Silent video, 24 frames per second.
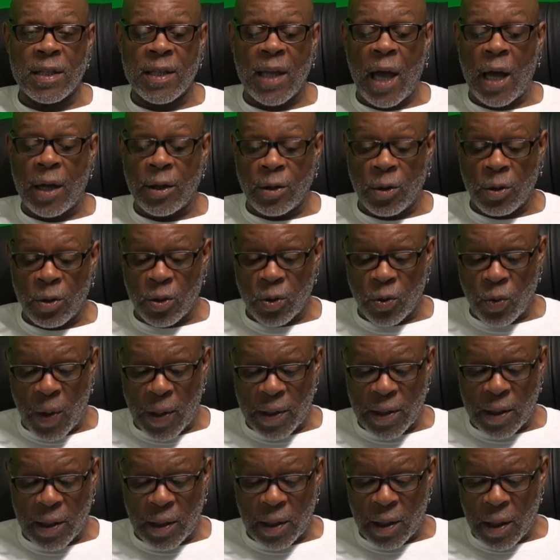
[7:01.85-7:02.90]
is auto
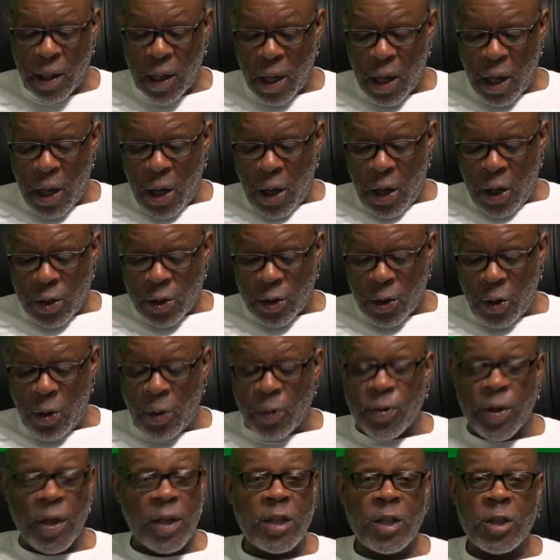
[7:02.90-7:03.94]
switching.
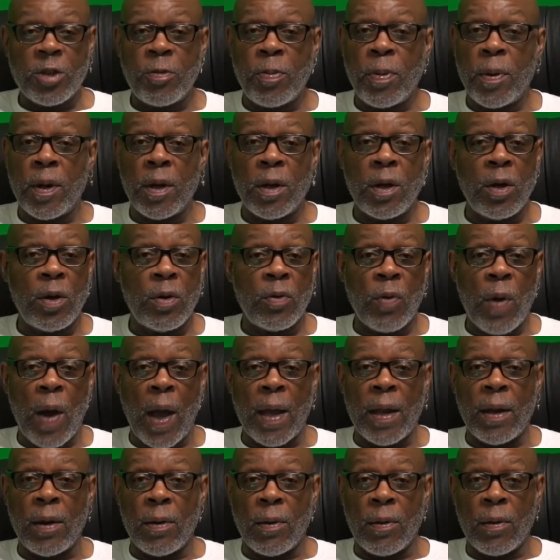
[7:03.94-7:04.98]
So this is pretty good
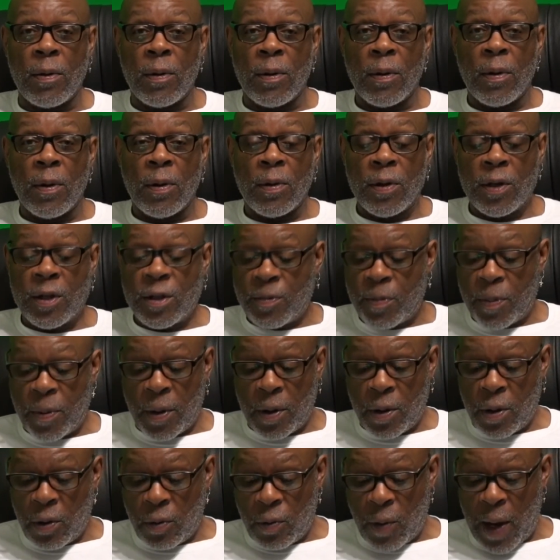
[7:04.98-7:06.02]
right here. This is
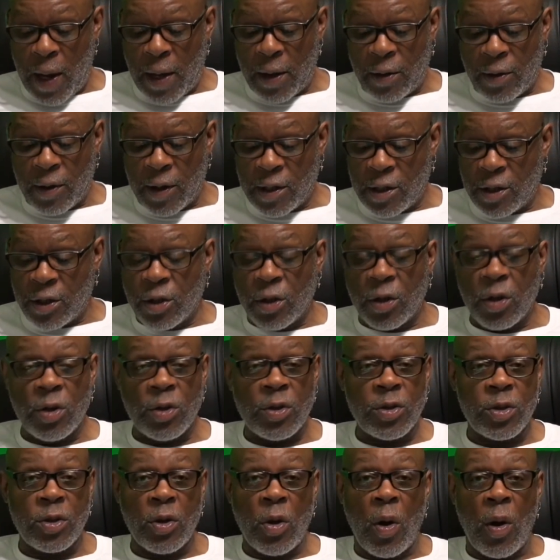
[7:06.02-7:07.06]
pretty good right here. This is a
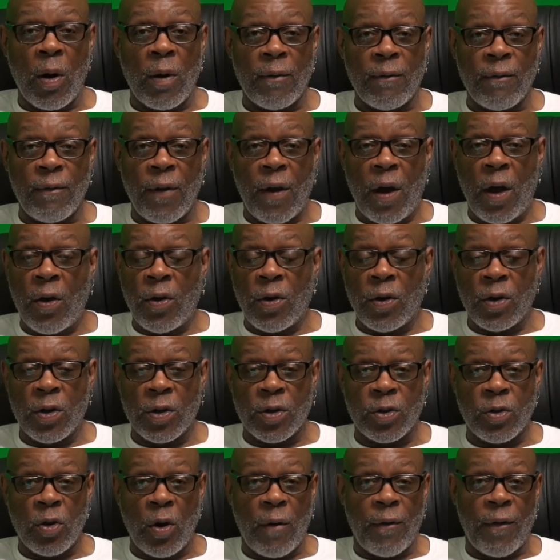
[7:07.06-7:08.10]
good start, very
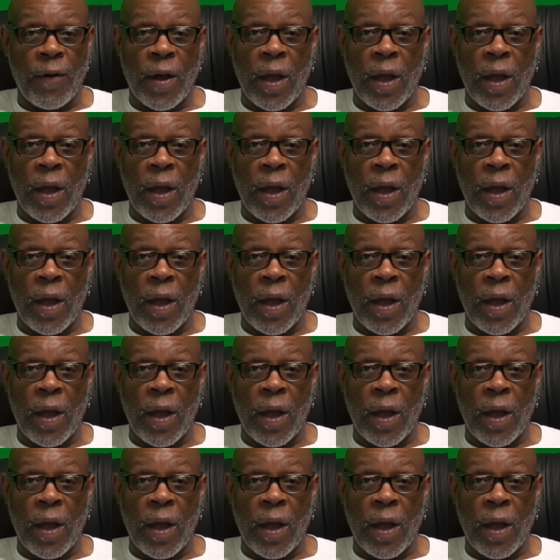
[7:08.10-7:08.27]
good start